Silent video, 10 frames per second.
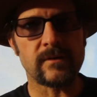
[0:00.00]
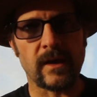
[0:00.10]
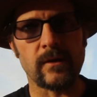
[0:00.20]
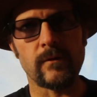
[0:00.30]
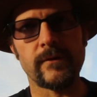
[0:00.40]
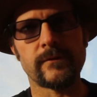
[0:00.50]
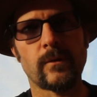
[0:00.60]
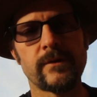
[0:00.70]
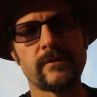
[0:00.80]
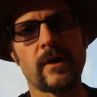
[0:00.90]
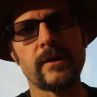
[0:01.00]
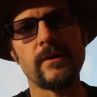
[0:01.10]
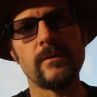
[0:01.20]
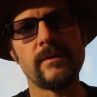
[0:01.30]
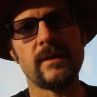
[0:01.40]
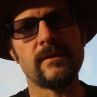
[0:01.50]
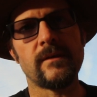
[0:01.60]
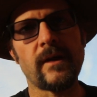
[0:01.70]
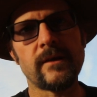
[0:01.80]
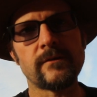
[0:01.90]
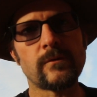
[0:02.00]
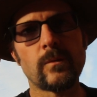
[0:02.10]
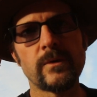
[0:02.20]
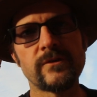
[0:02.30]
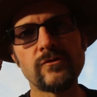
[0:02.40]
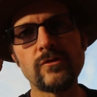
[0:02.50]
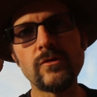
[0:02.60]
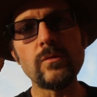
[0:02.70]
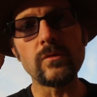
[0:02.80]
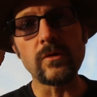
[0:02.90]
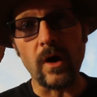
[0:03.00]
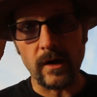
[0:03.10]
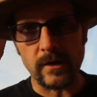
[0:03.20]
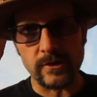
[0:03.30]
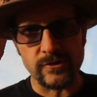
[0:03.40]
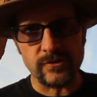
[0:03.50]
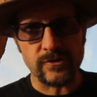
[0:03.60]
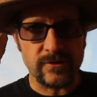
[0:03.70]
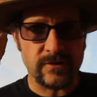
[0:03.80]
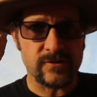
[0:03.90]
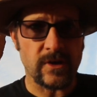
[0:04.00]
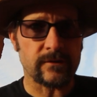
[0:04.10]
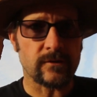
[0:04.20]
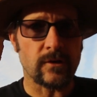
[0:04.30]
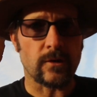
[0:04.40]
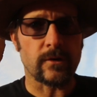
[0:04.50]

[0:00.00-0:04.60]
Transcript: Dilophosaurus, argued that the dinosaur was too large to suggest an